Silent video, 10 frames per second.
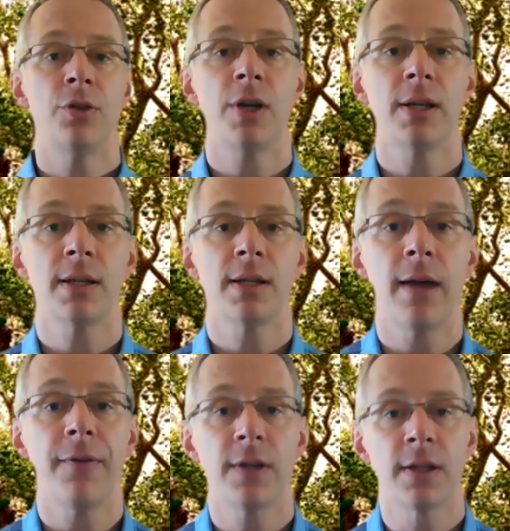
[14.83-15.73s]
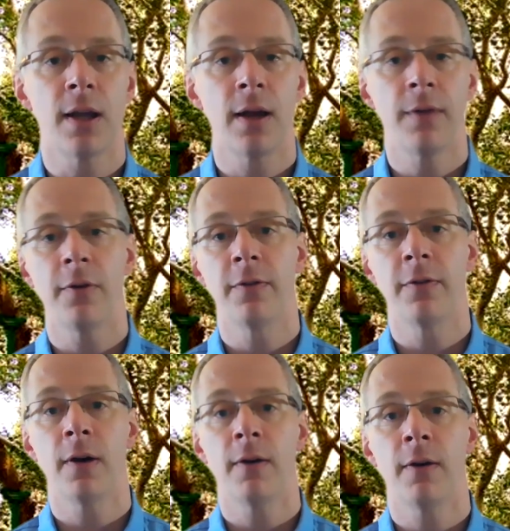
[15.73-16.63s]
just left his life of
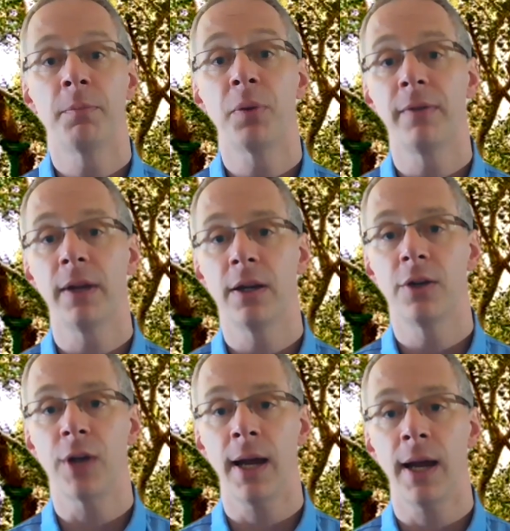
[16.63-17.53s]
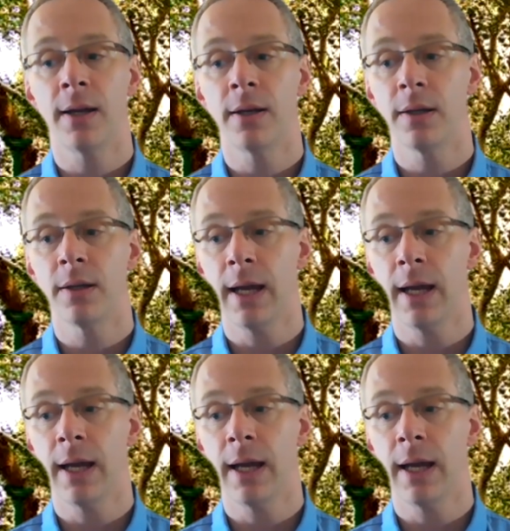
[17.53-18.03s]
privilege and